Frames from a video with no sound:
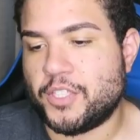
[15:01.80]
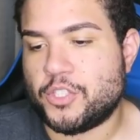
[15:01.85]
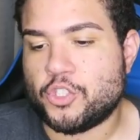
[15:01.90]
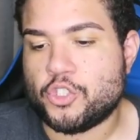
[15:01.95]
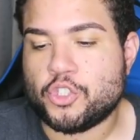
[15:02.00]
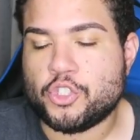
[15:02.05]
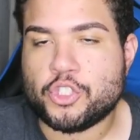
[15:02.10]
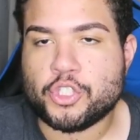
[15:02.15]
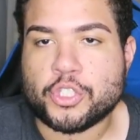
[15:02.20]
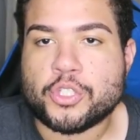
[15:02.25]

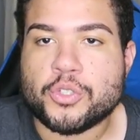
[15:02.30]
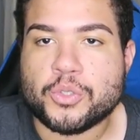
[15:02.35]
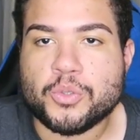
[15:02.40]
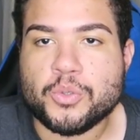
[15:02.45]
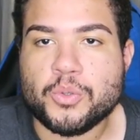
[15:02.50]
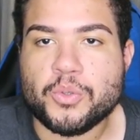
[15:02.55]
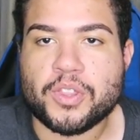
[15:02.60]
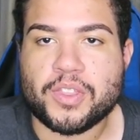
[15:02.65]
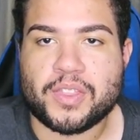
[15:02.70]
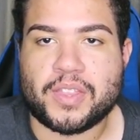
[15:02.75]
it's
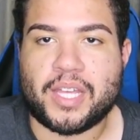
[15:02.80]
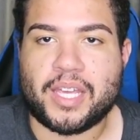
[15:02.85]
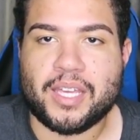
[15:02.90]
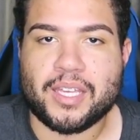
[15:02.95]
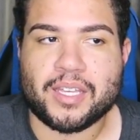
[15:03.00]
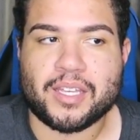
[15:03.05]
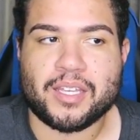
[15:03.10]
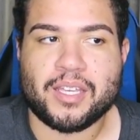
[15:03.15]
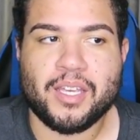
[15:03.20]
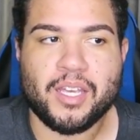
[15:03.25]
too
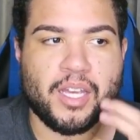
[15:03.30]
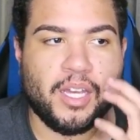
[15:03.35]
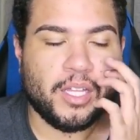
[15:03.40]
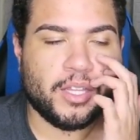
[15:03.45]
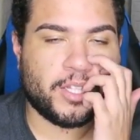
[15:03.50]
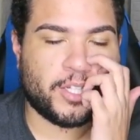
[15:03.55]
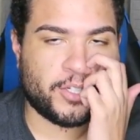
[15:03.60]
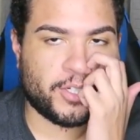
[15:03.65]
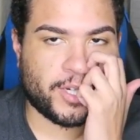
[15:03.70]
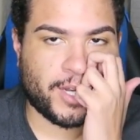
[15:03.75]
thick,
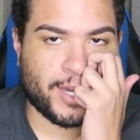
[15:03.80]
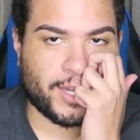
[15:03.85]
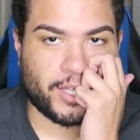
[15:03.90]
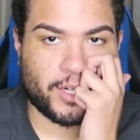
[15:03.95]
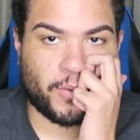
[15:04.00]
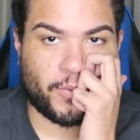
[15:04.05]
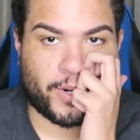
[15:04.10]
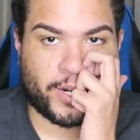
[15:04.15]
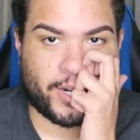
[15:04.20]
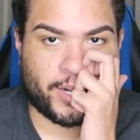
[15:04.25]
then you're not
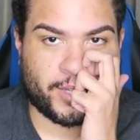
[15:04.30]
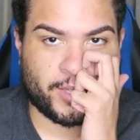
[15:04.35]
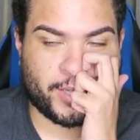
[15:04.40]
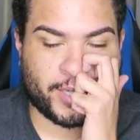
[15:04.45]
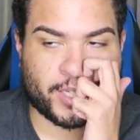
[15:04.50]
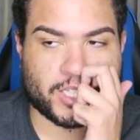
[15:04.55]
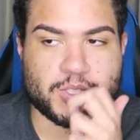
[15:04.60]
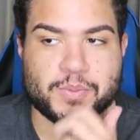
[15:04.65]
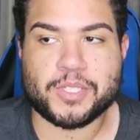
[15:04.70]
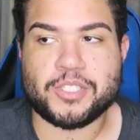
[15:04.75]
gonna wear it,
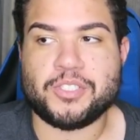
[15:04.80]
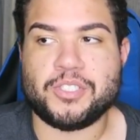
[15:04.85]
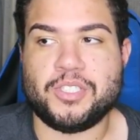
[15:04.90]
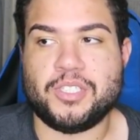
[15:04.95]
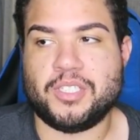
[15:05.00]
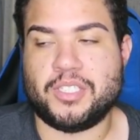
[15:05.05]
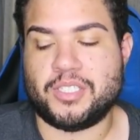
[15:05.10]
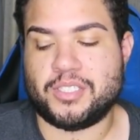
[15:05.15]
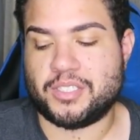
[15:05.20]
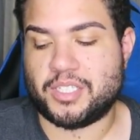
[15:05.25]
like
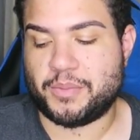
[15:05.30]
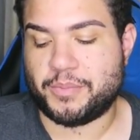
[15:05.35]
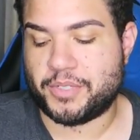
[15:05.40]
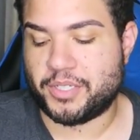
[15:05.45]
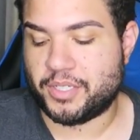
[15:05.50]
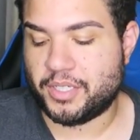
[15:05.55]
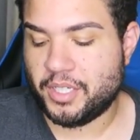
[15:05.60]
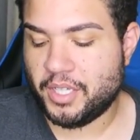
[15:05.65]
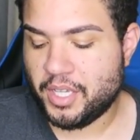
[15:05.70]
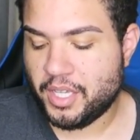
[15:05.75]
especially in the summer.
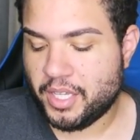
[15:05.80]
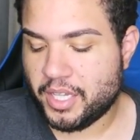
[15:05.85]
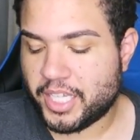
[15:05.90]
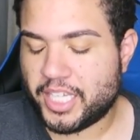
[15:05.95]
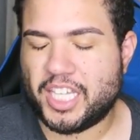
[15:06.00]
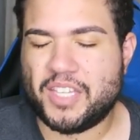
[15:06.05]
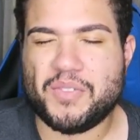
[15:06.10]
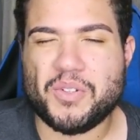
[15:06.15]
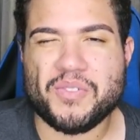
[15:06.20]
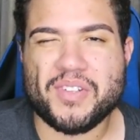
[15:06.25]

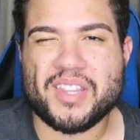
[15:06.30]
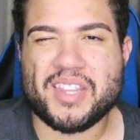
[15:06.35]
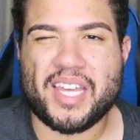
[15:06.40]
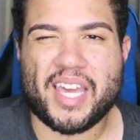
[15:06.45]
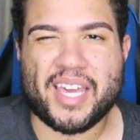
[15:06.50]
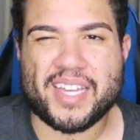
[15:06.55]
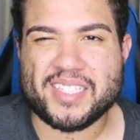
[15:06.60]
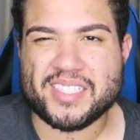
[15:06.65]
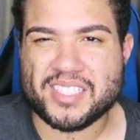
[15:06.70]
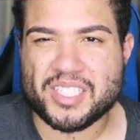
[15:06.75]
Like even with
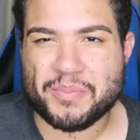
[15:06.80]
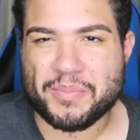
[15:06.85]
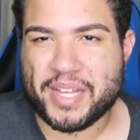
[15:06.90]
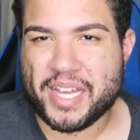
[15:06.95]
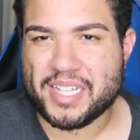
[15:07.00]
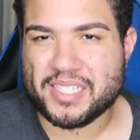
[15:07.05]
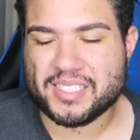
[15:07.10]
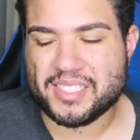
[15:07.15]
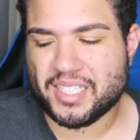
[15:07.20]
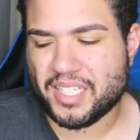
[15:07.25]
the A C
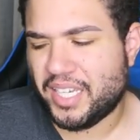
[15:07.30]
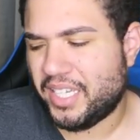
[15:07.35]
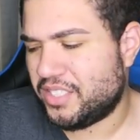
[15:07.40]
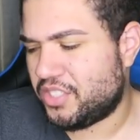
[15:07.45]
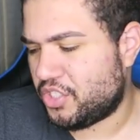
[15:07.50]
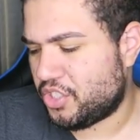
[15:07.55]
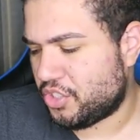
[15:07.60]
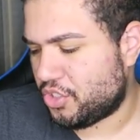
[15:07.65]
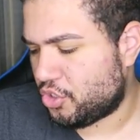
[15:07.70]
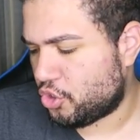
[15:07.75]
blasting,
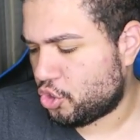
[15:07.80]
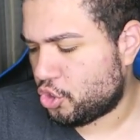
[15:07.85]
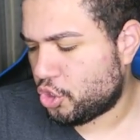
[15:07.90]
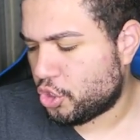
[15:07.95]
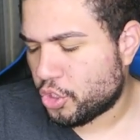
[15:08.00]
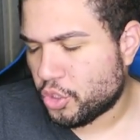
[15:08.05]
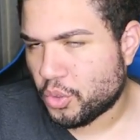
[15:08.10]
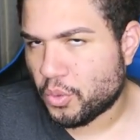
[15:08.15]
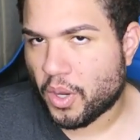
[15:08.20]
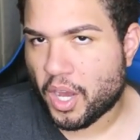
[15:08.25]
it's just
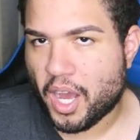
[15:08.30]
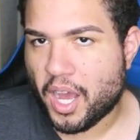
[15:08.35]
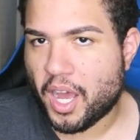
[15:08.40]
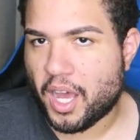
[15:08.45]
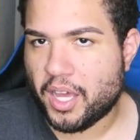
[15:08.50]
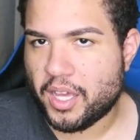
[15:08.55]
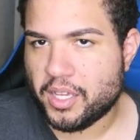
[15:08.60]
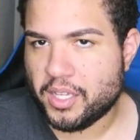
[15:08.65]
too hot.